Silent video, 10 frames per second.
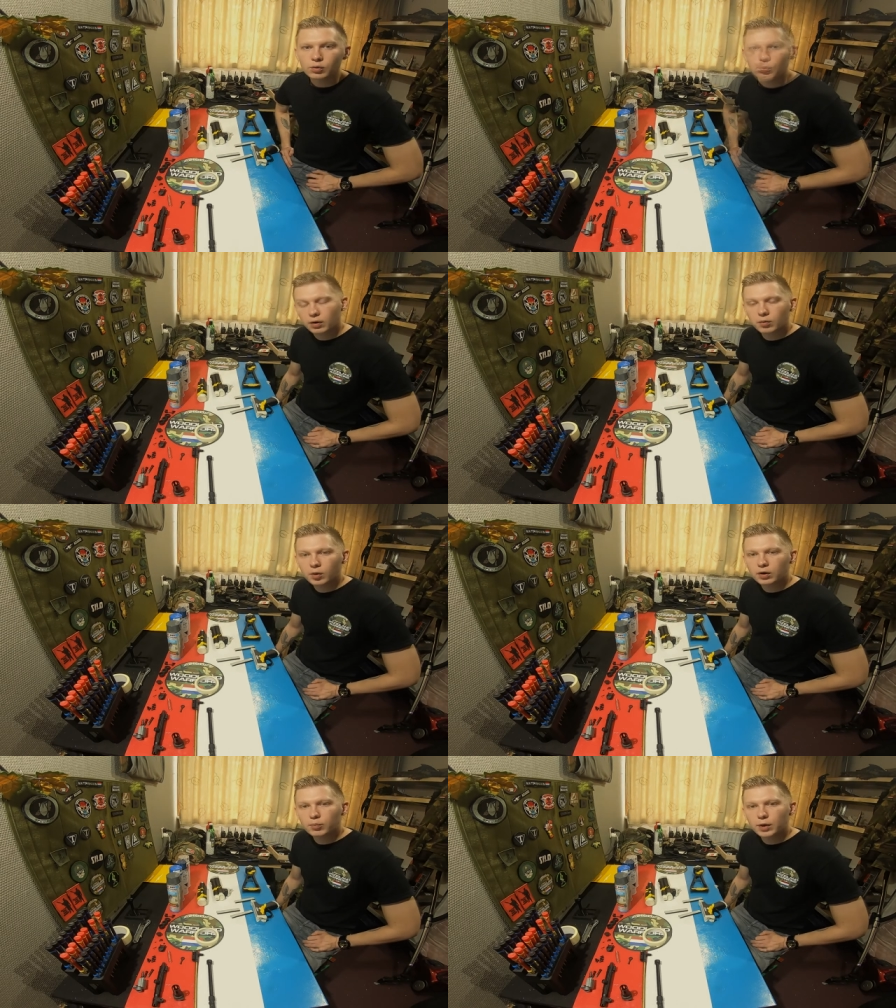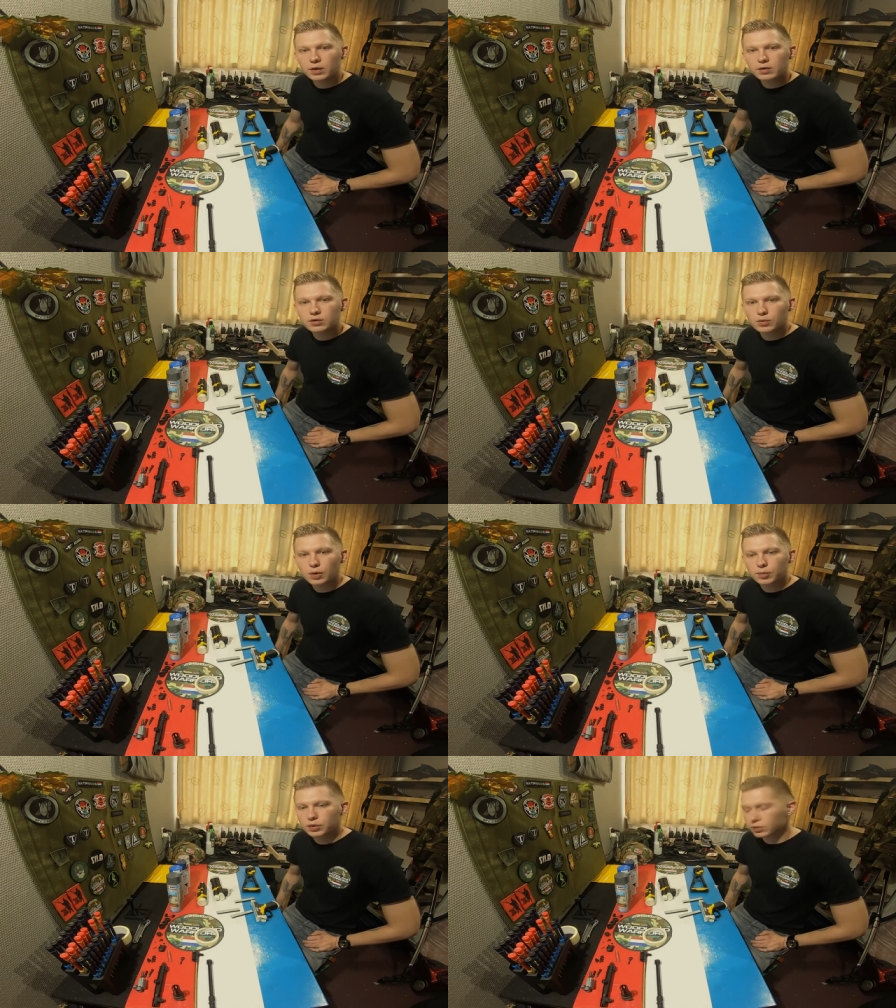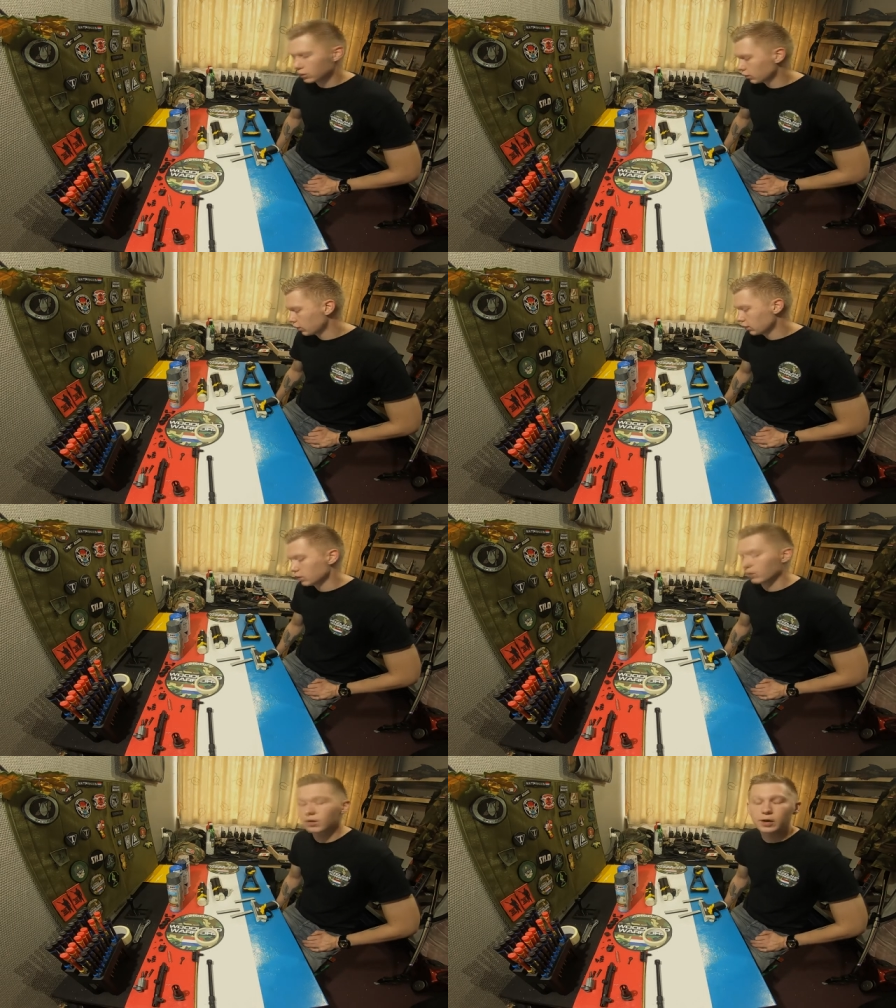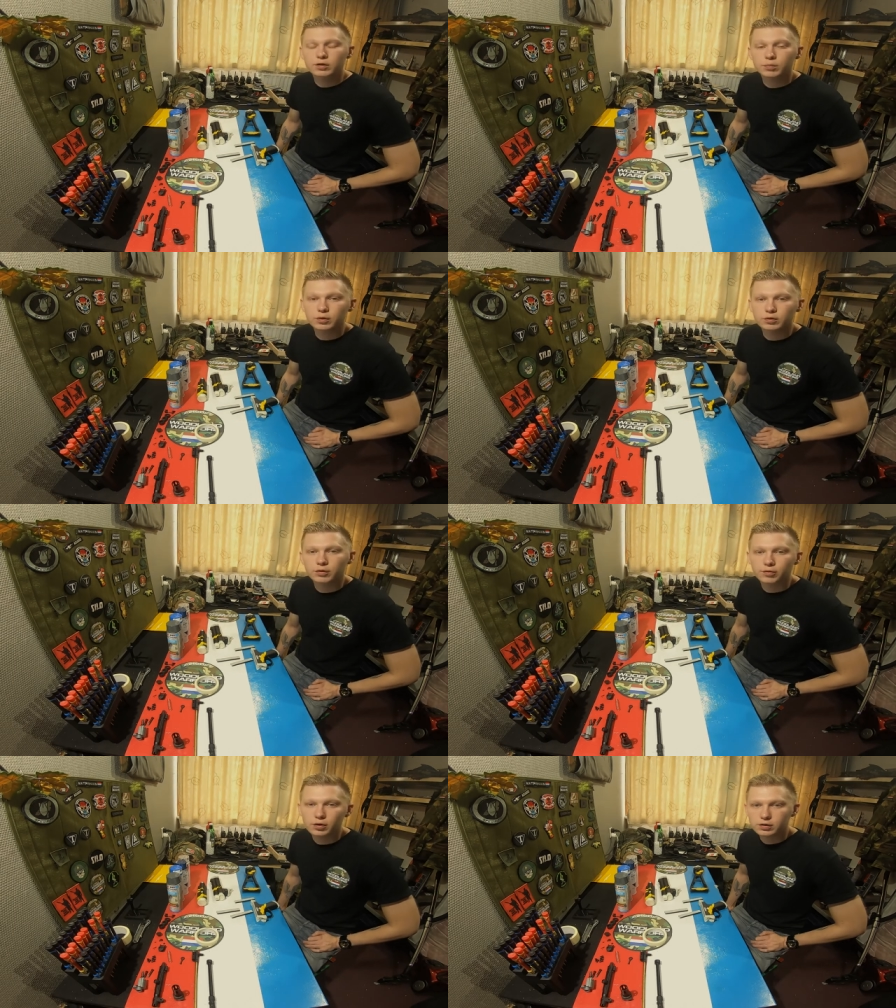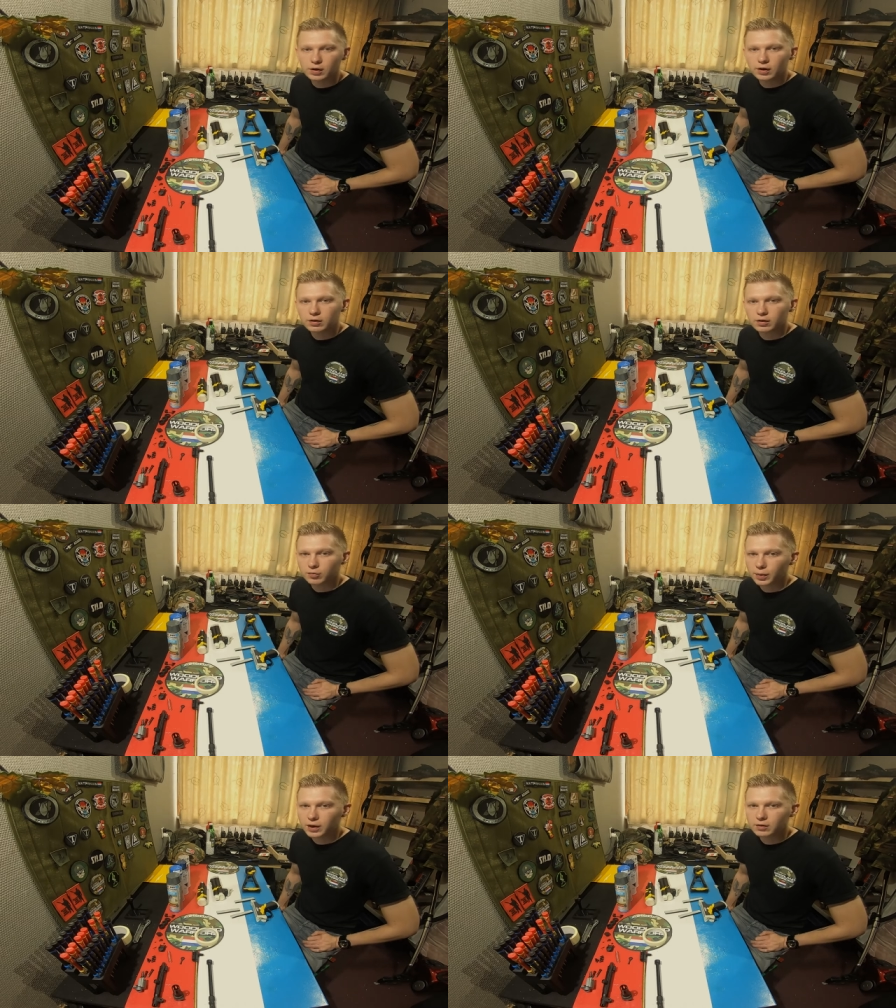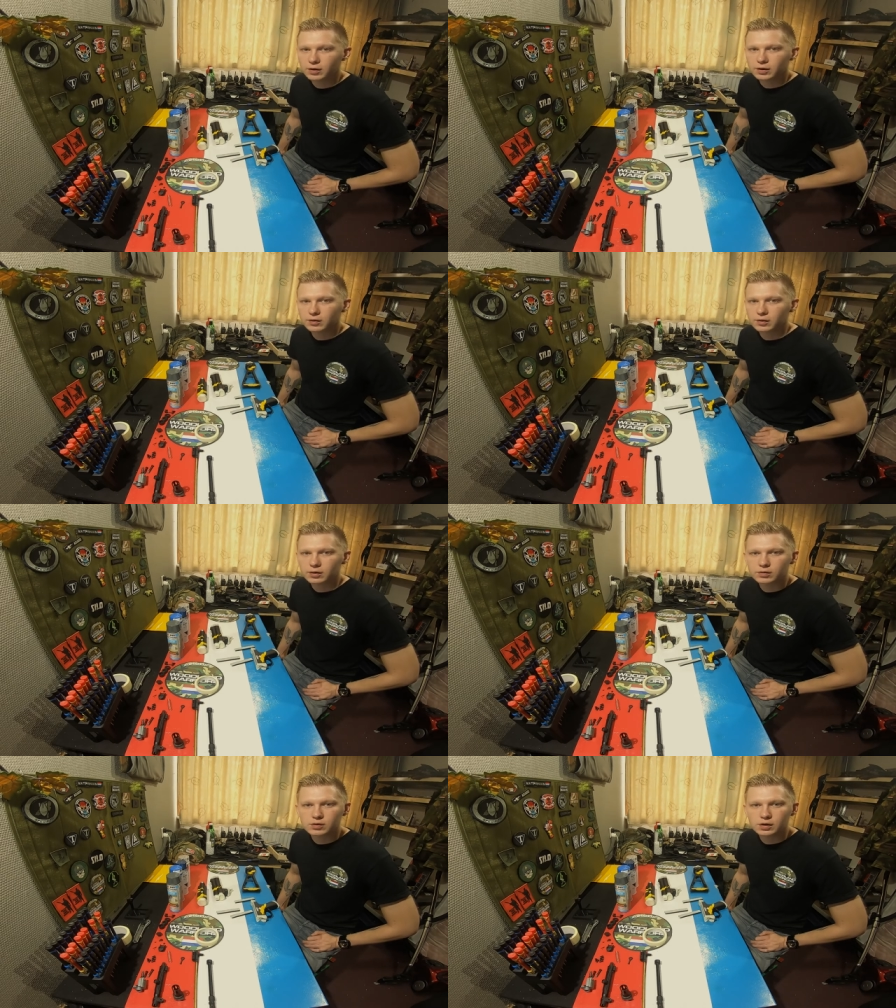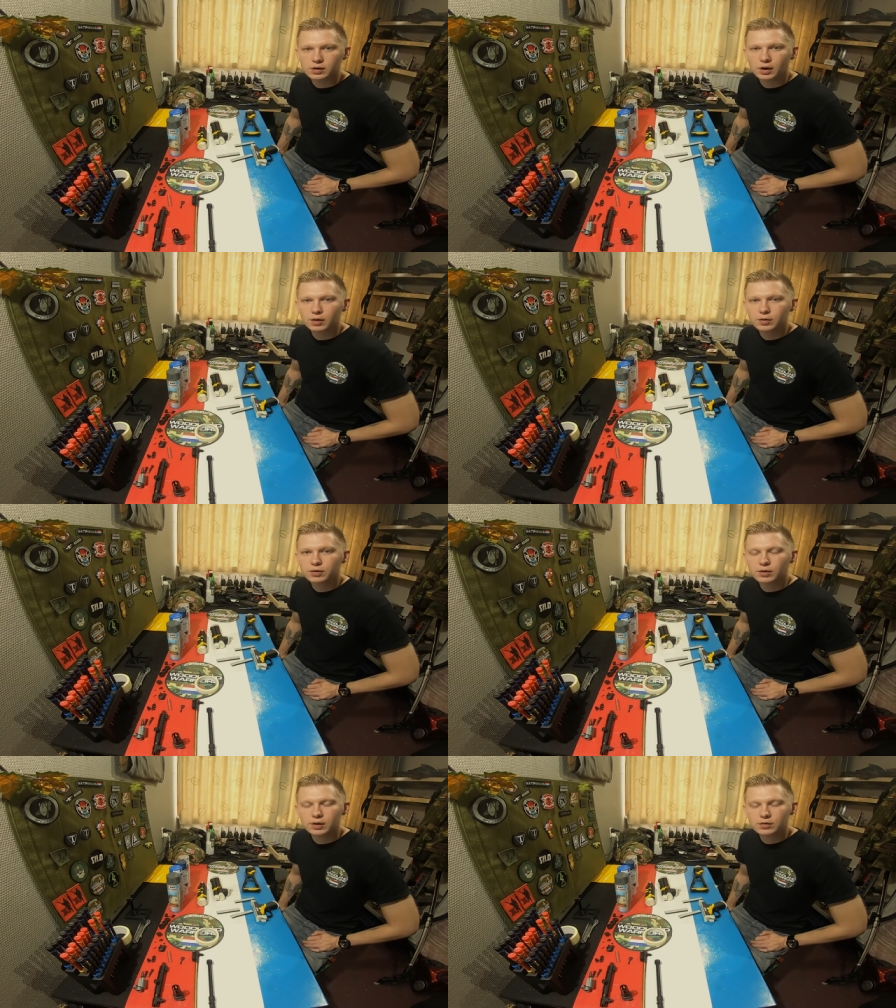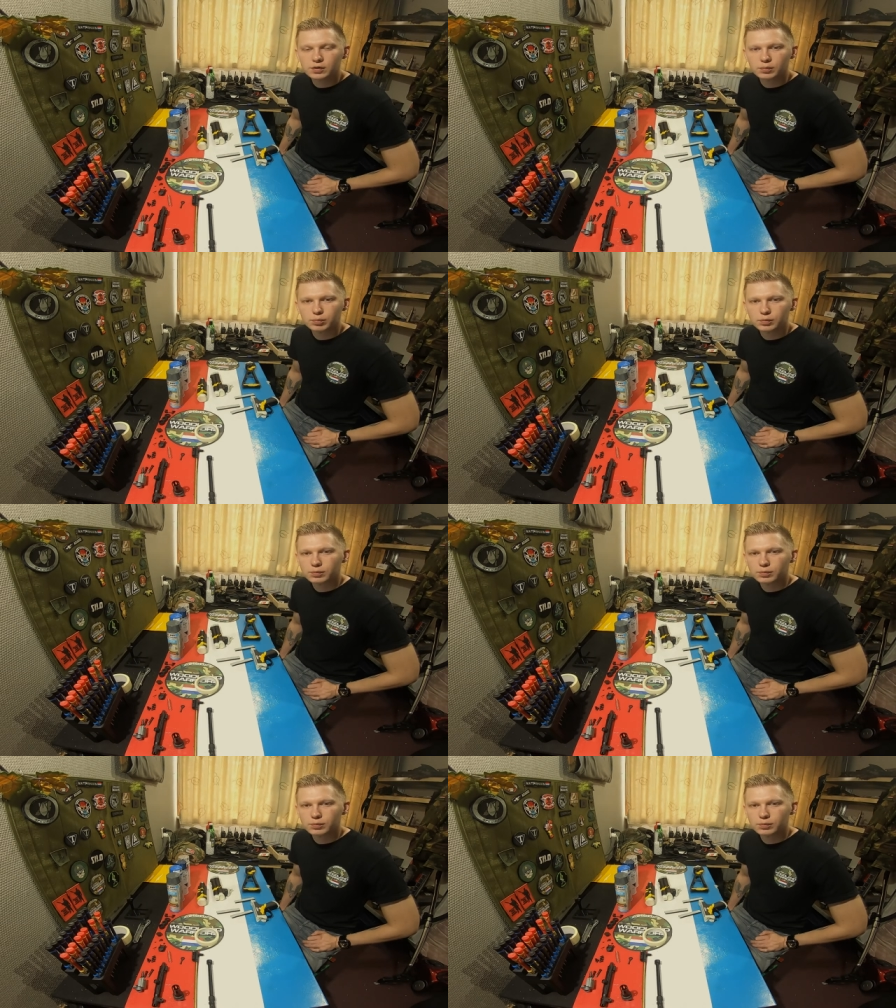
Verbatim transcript: where I'm gonna paint this weapon and let's put the first layer of paint on it and see how it ends up.